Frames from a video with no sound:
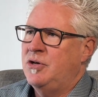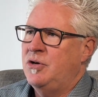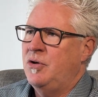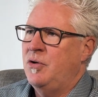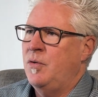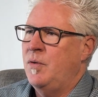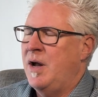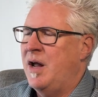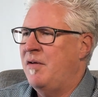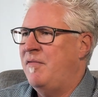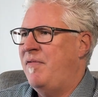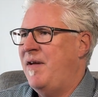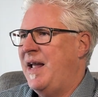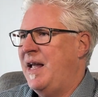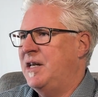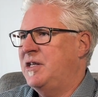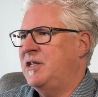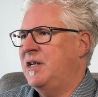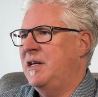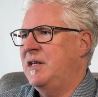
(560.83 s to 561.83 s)
to
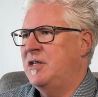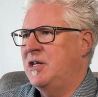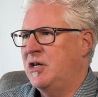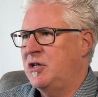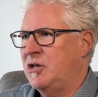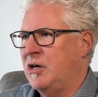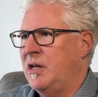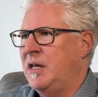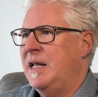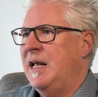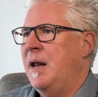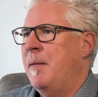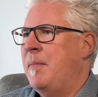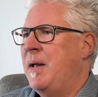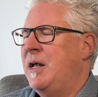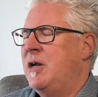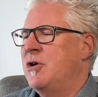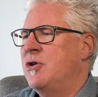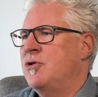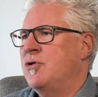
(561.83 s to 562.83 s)
advancing digitally and
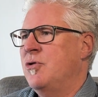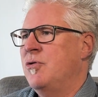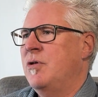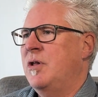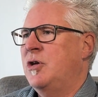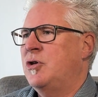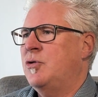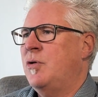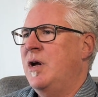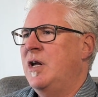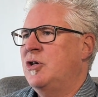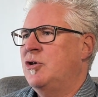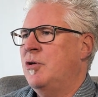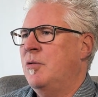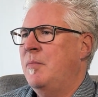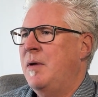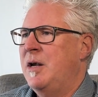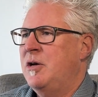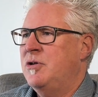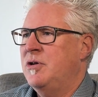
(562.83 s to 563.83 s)
making sure that
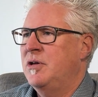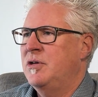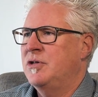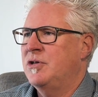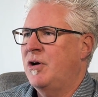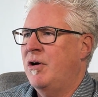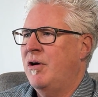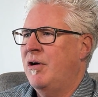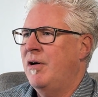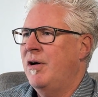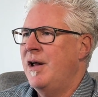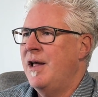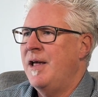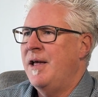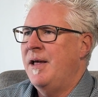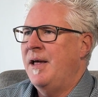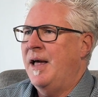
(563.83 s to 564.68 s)
transformations are